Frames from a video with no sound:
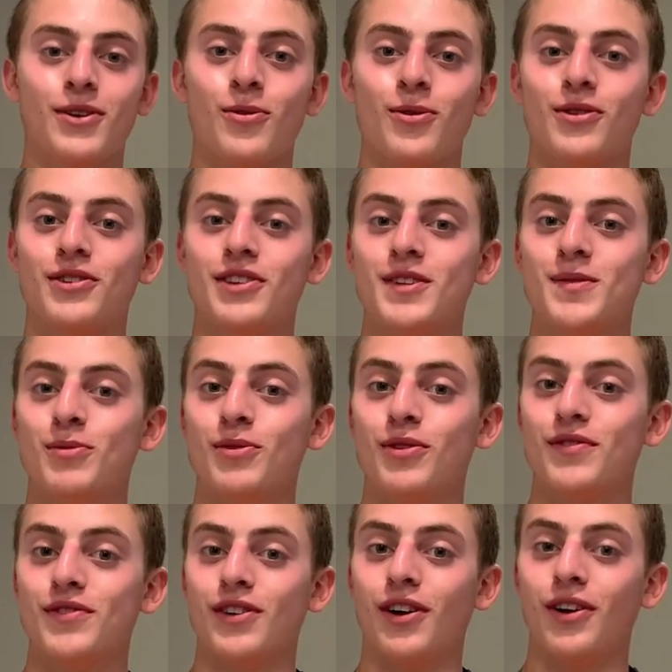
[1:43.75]
1/4 teaspoon
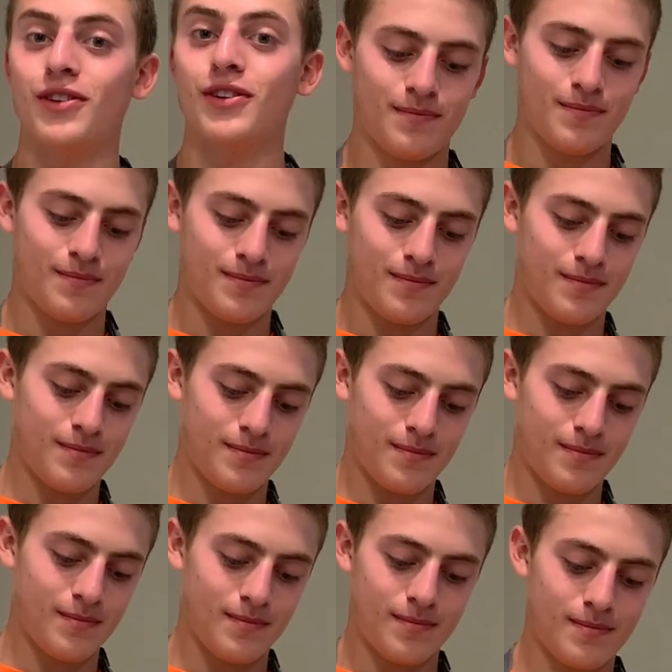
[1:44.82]
of salt.
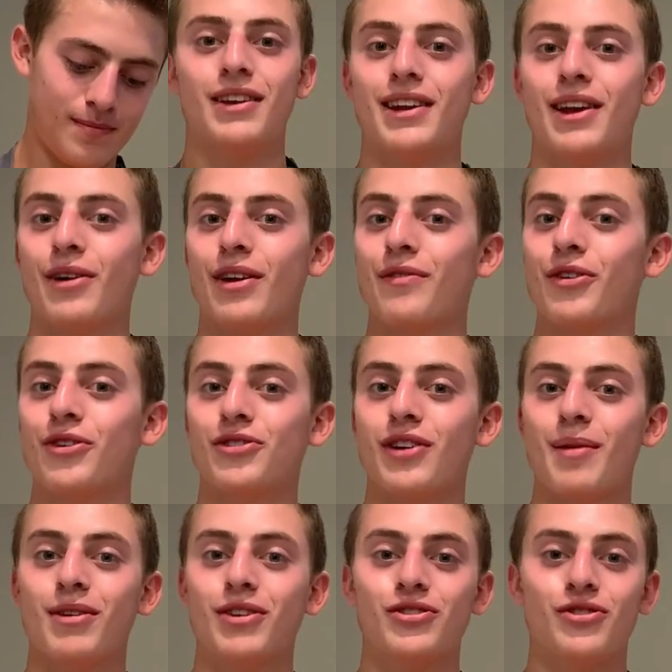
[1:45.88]
Now give your dry
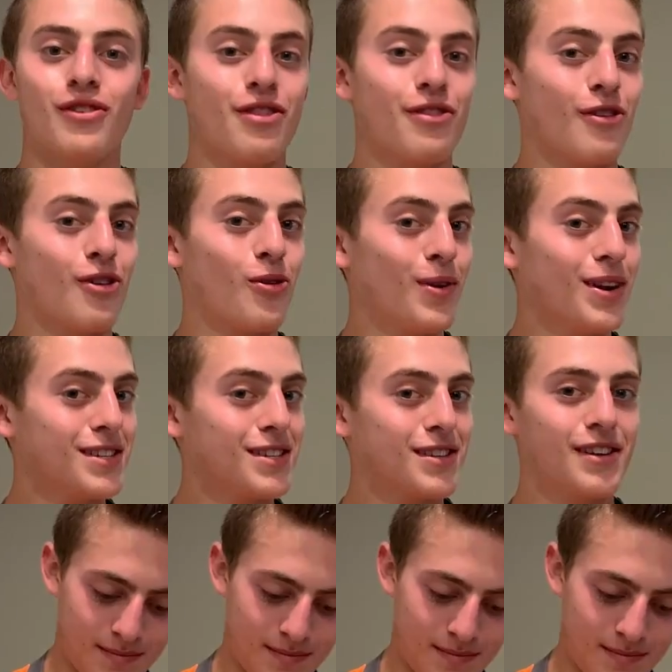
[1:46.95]
mixture a thorough whisk,